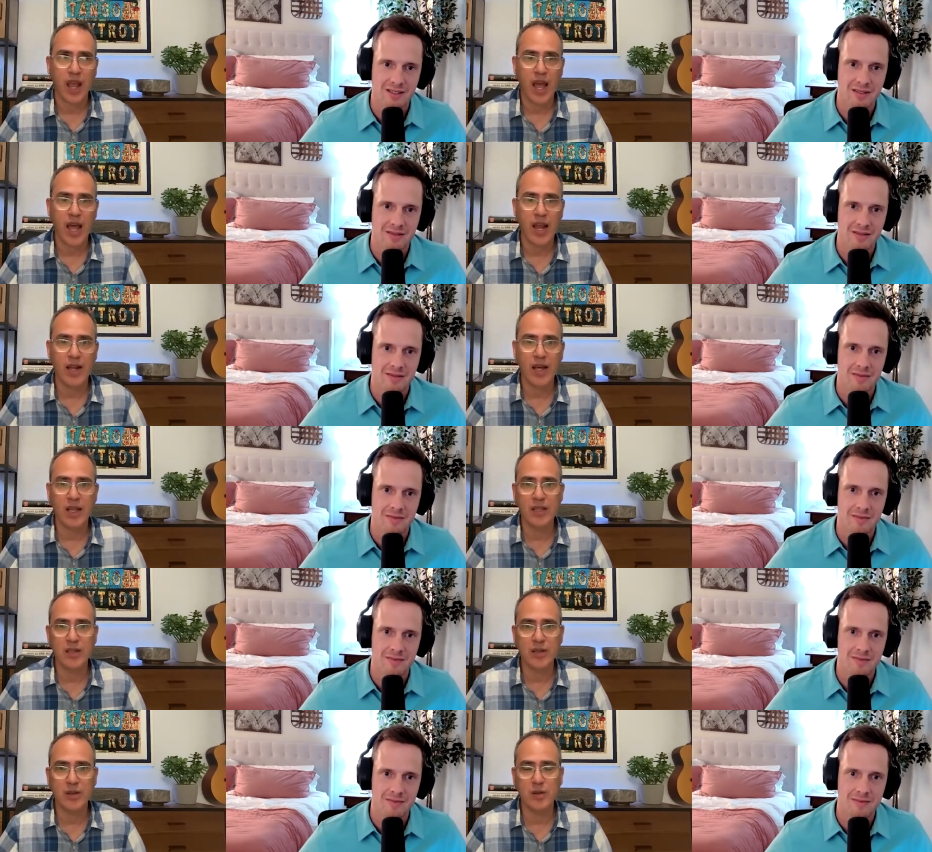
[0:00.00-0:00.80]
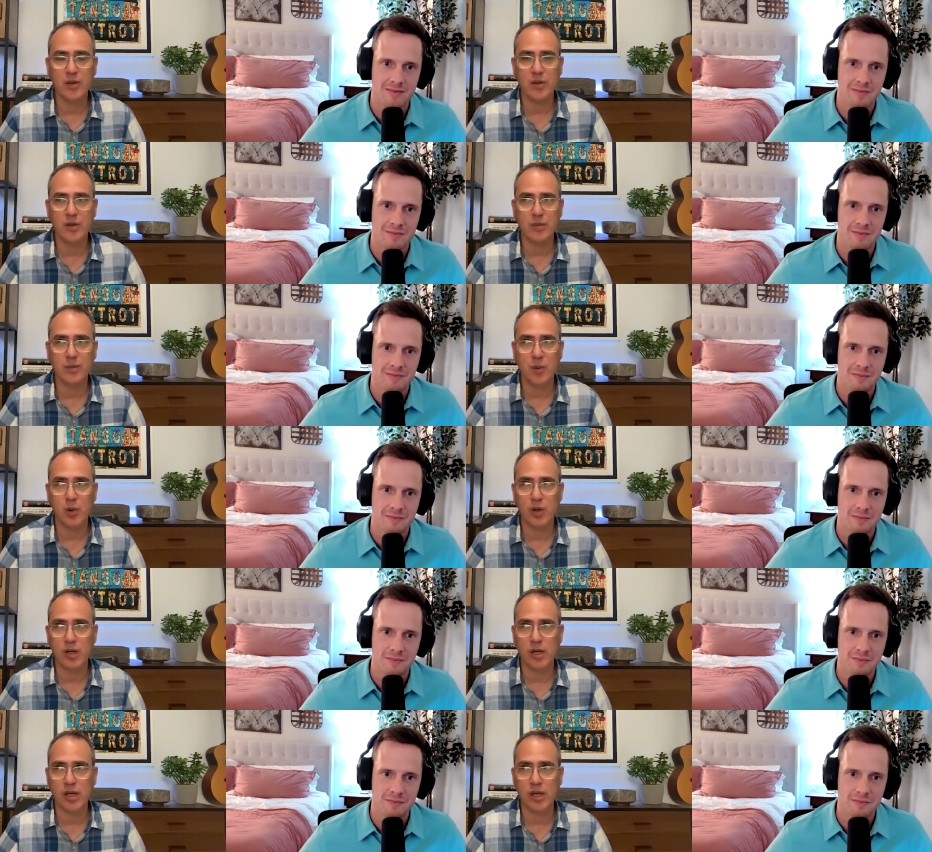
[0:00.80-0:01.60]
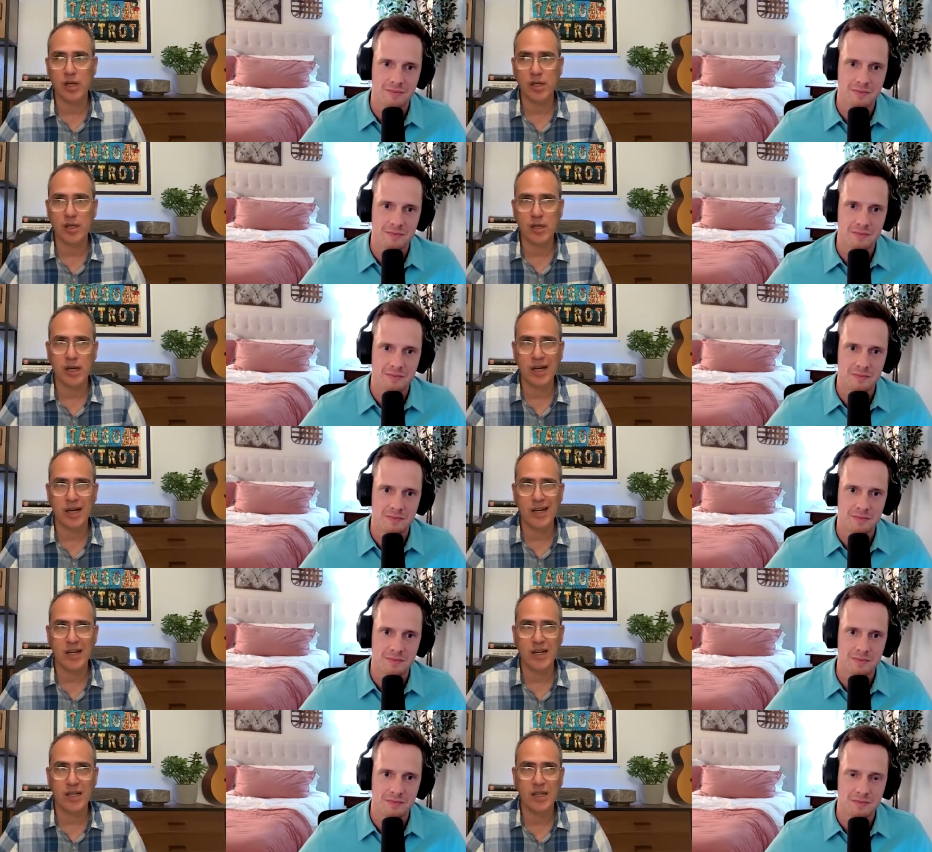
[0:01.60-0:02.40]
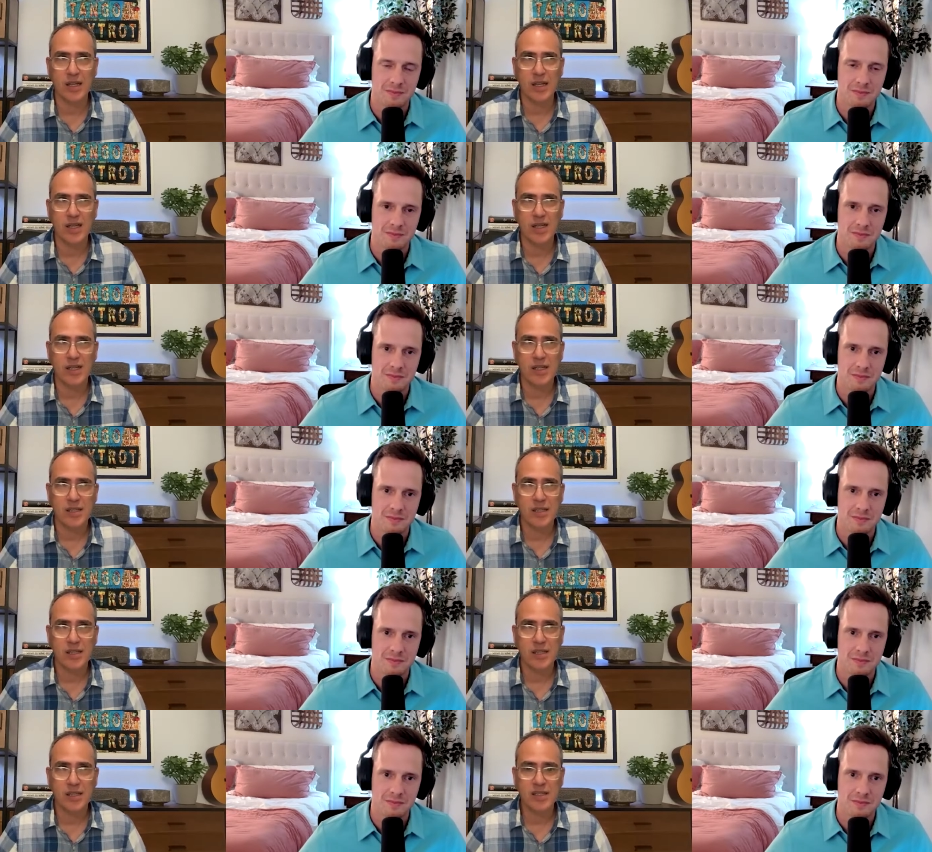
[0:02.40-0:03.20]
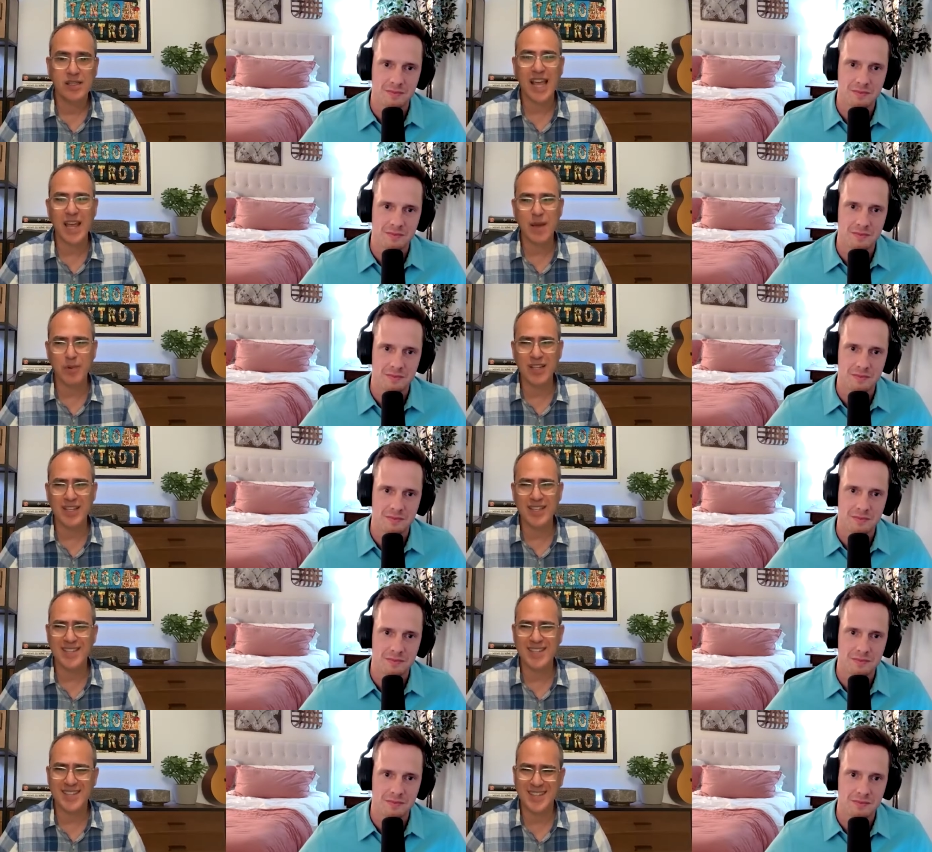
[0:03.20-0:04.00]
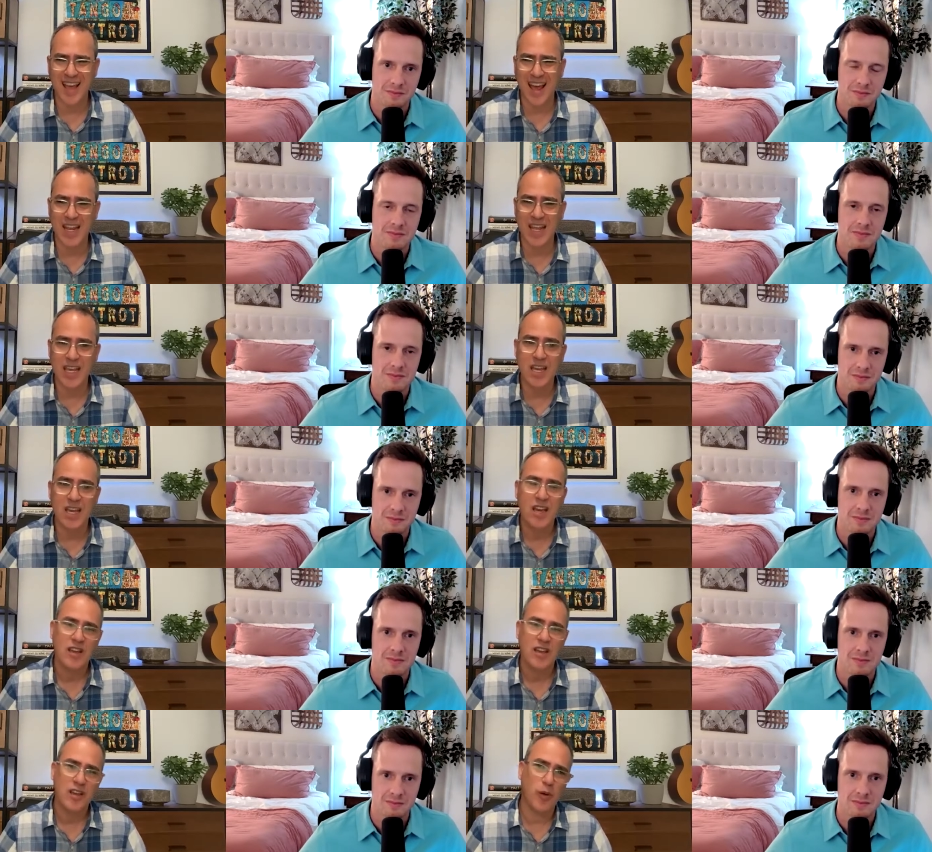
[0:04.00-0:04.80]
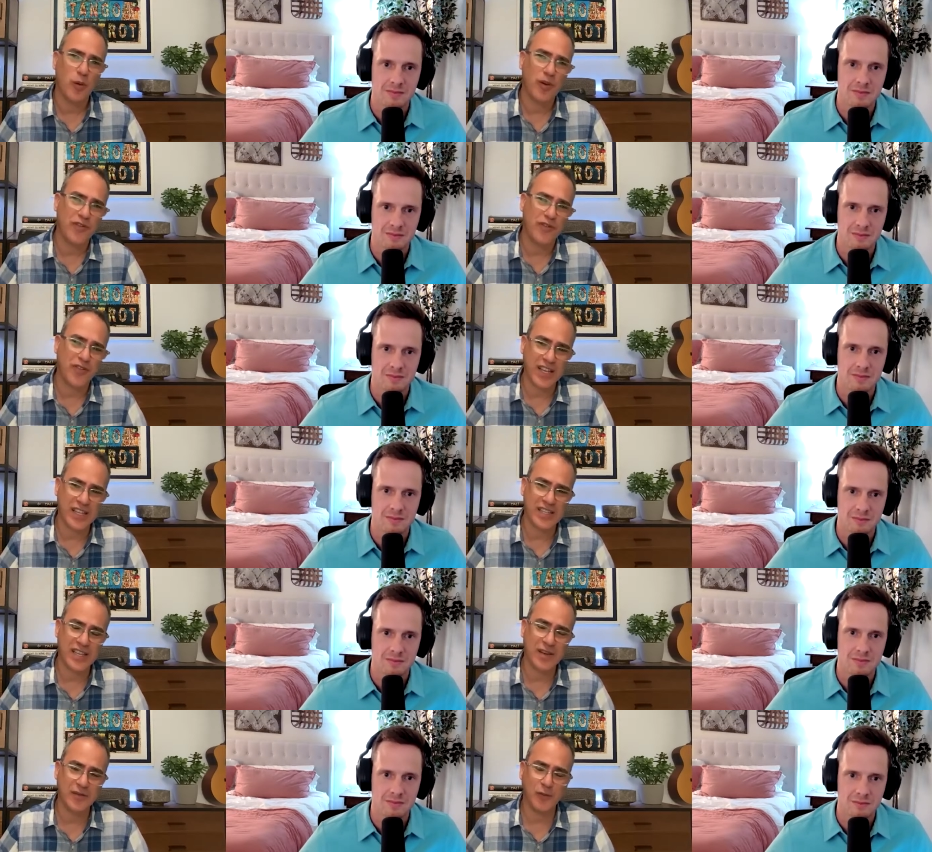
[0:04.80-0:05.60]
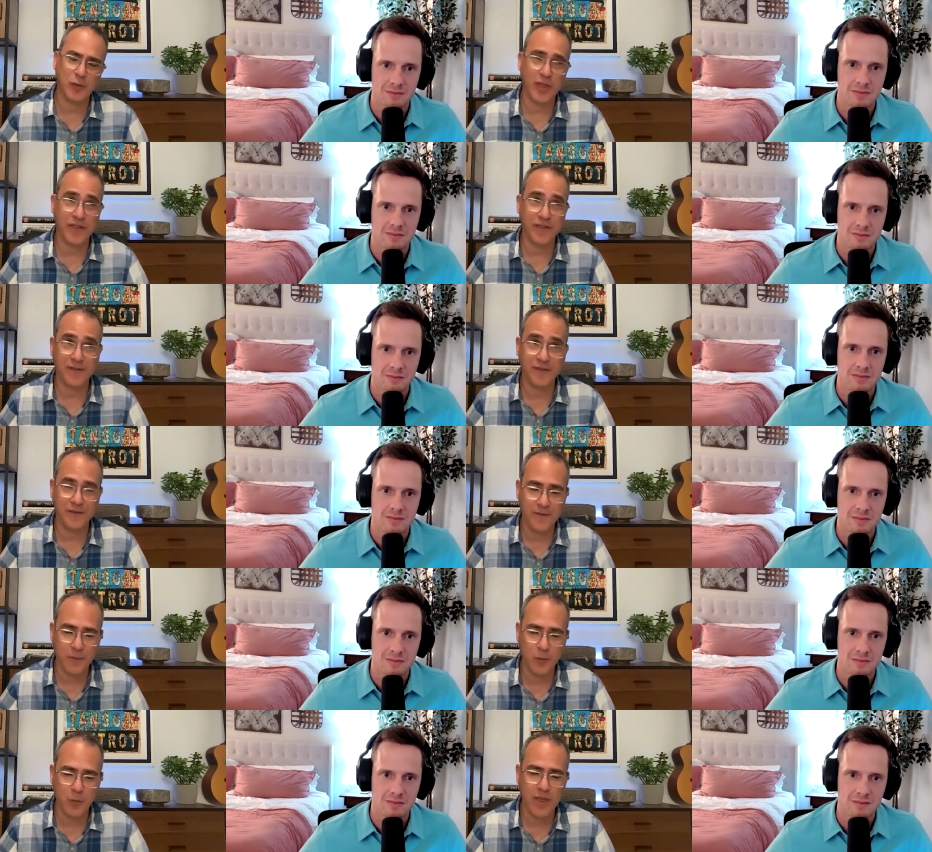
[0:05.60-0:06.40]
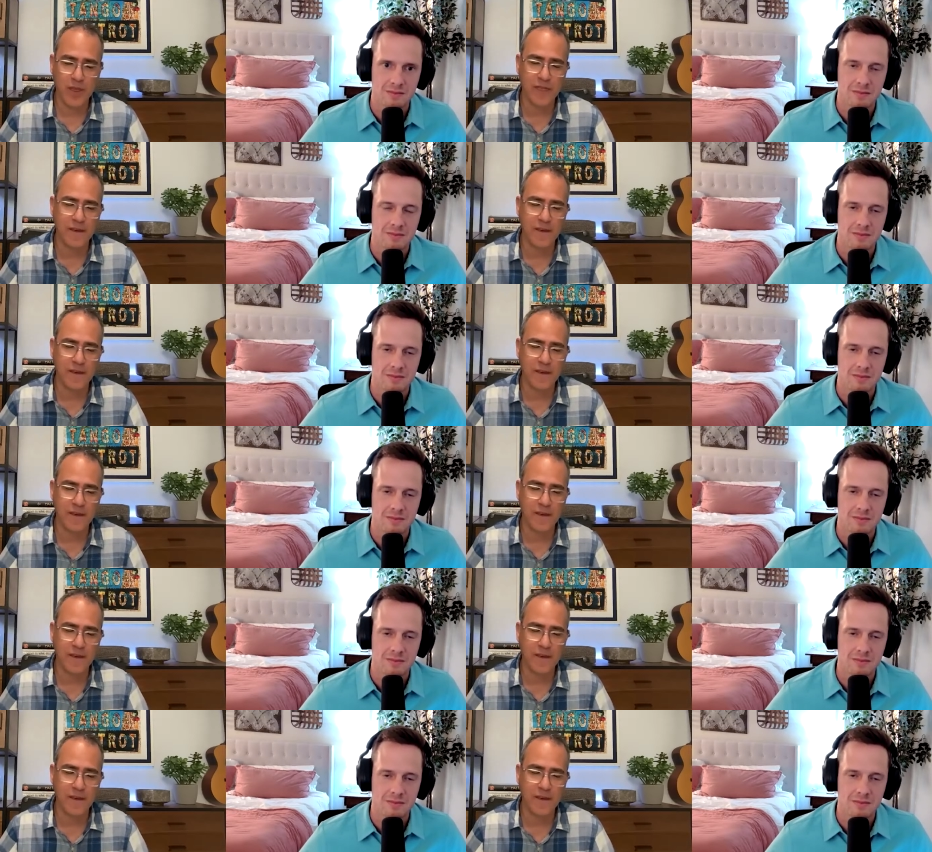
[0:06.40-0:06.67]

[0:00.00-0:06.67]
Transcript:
Speaker 1: and a little more stable and steady. With